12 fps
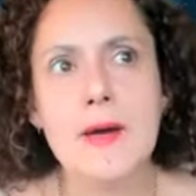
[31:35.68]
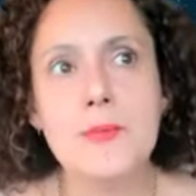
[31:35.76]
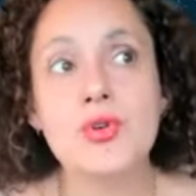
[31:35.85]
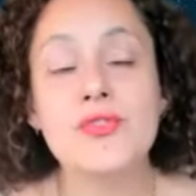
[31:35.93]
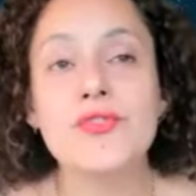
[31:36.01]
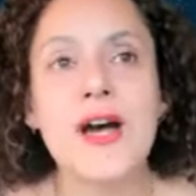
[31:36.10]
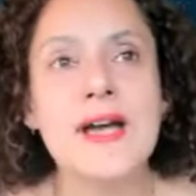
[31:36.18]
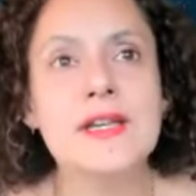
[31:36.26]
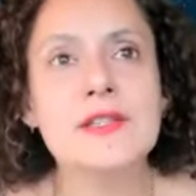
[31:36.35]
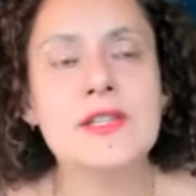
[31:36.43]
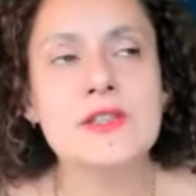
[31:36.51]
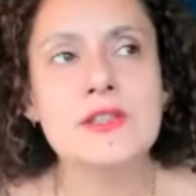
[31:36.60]

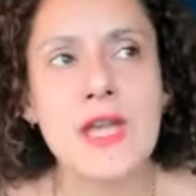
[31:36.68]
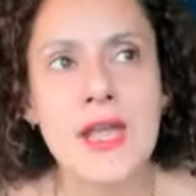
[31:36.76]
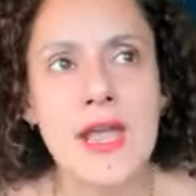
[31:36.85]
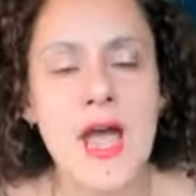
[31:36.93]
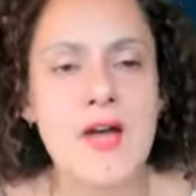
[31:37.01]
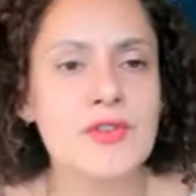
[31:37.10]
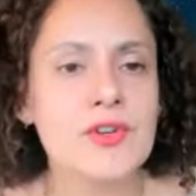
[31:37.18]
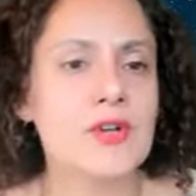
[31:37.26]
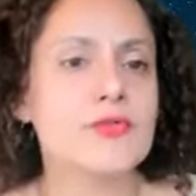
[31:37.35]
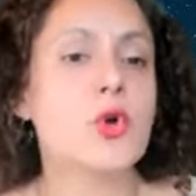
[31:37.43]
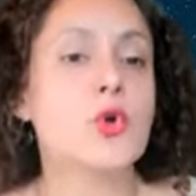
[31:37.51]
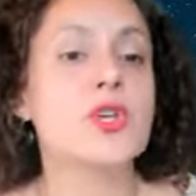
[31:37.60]
provided that they have
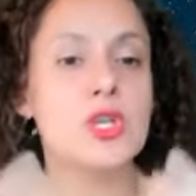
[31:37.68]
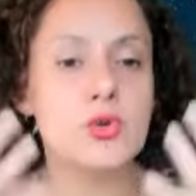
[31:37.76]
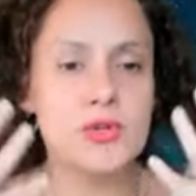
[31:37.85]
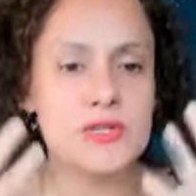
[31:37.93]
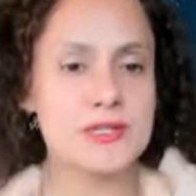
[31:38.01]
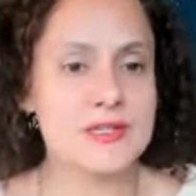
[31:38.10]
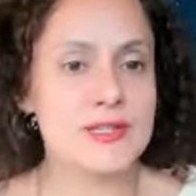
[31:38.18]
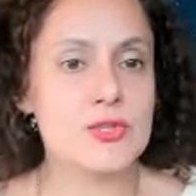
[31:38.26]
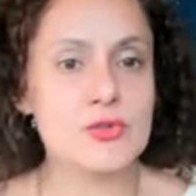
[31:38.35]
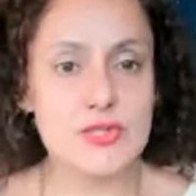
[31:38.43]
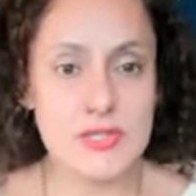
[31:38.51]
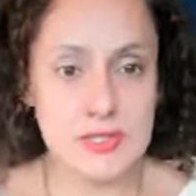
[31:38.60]
enough coherence in
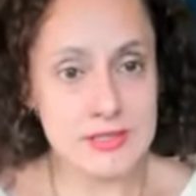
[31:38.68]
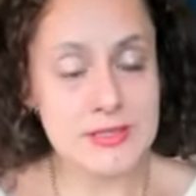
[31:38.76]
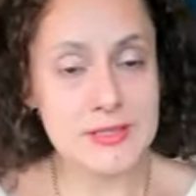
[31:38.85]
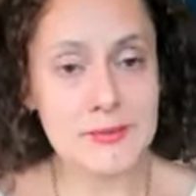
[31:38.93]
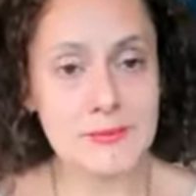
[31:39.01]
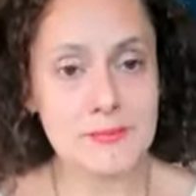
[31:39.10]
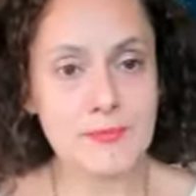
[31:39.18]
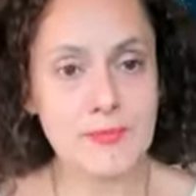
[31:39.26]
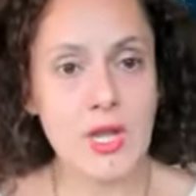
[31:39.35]
their system